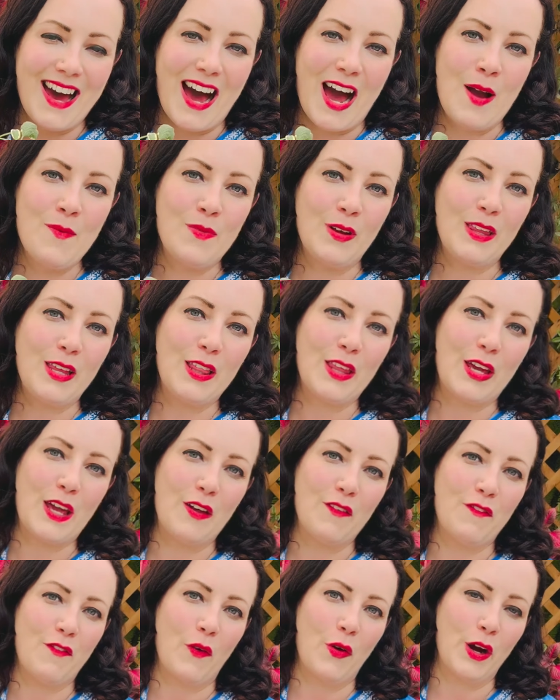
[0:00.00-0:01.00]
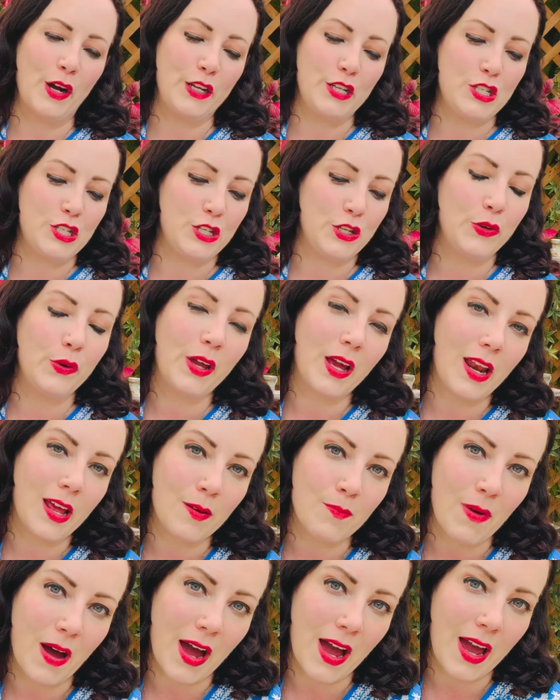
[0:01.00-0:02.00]
I'm really looking forward to
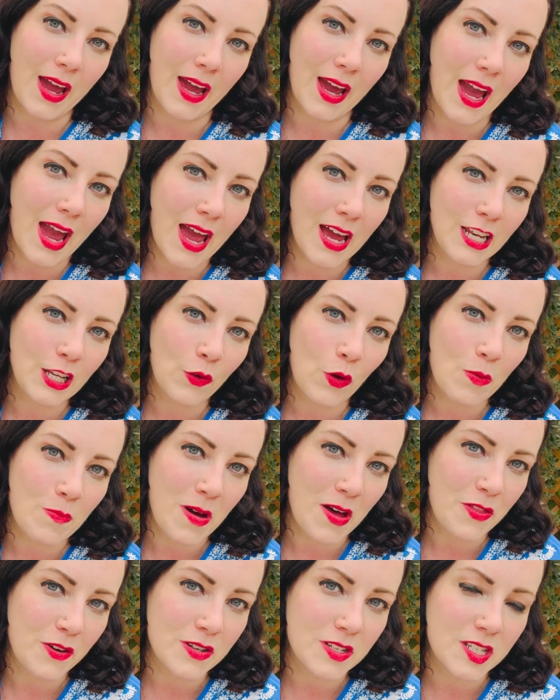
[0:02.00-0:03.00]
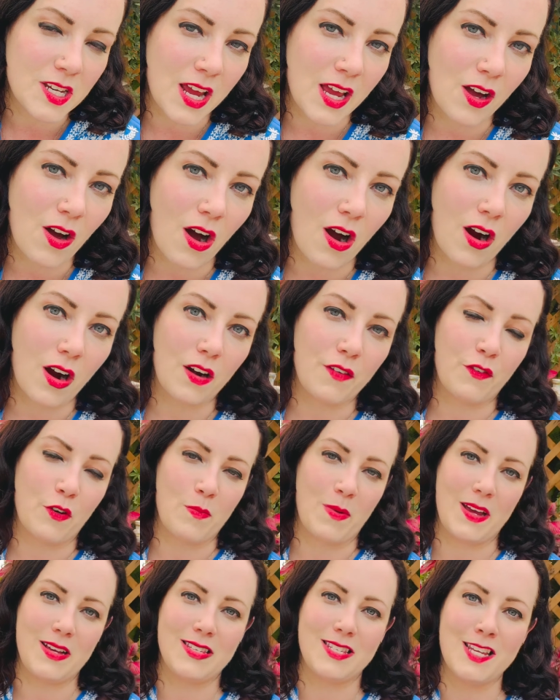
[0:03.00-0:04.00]
getting my annual Mother's Day card for
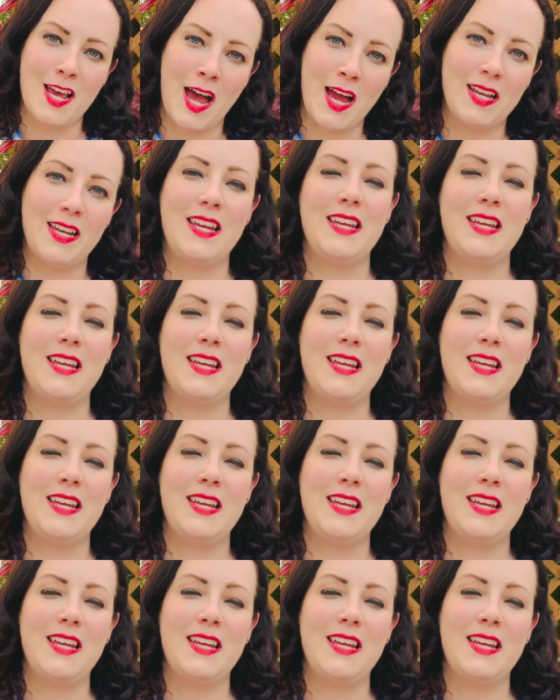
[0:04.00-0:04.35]
my son.